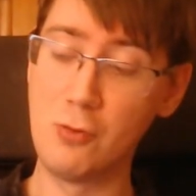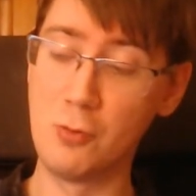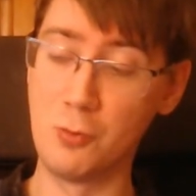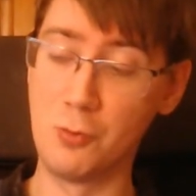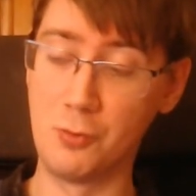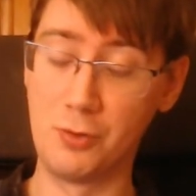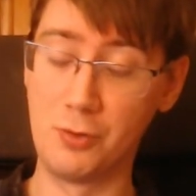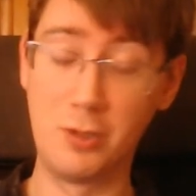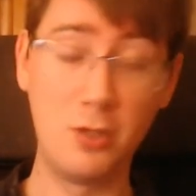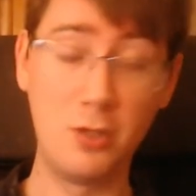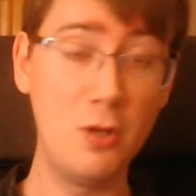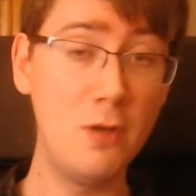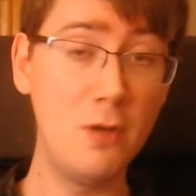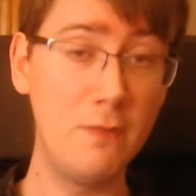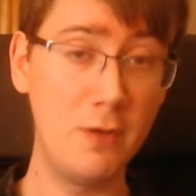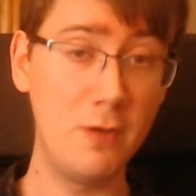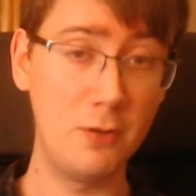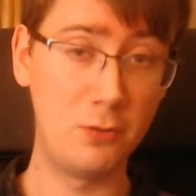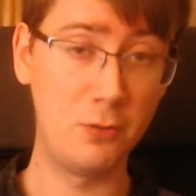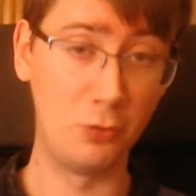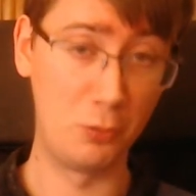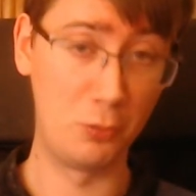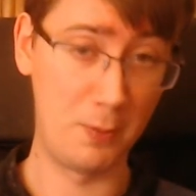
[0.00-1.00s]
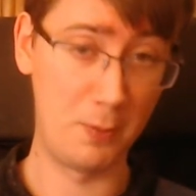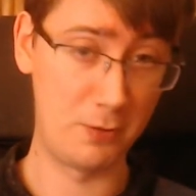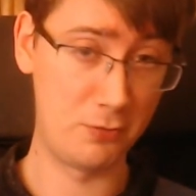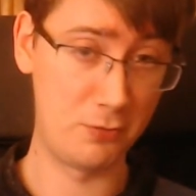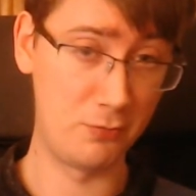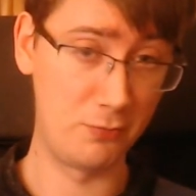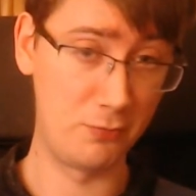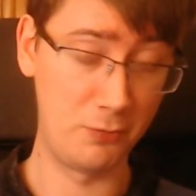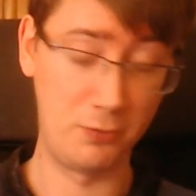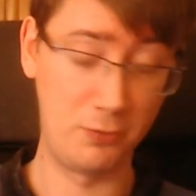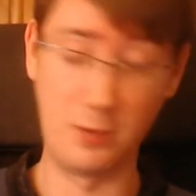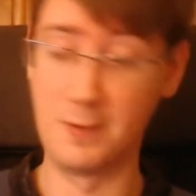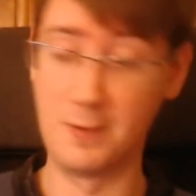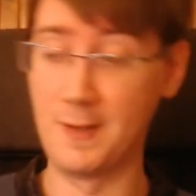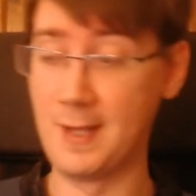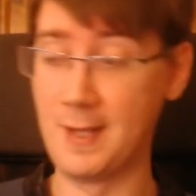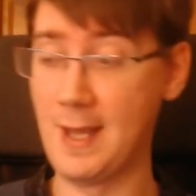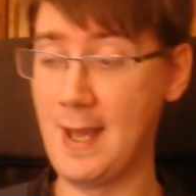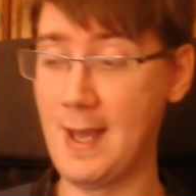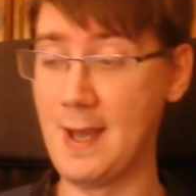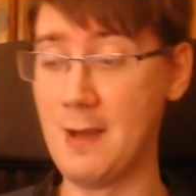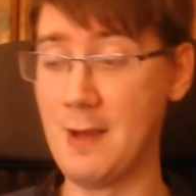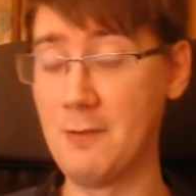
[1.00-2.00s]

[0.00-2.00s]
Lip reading: the universal special rules that they have